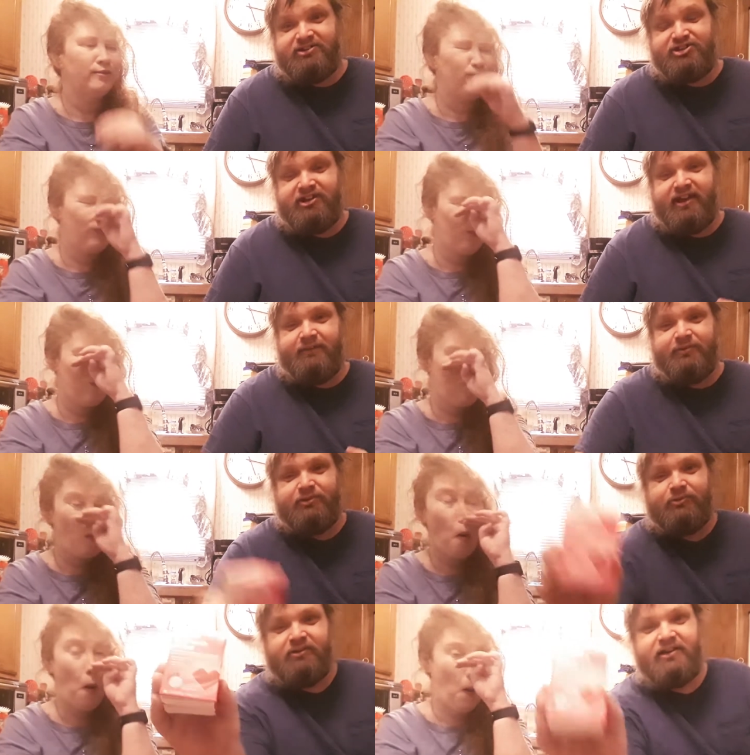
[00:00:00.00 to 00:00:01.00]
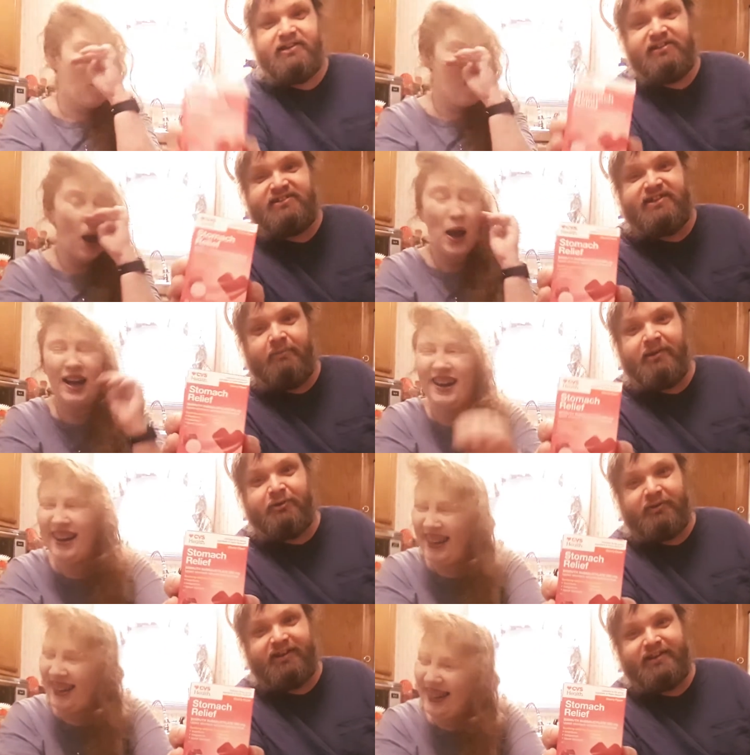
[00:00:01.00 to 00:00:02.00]
Speaker 1: she gave you, stomach
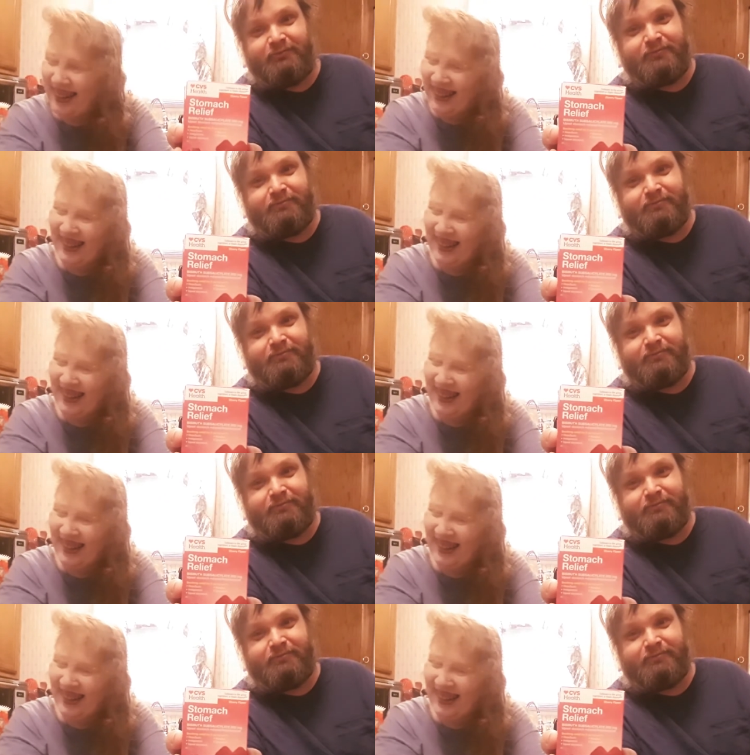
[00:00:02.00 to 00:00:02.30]
relief.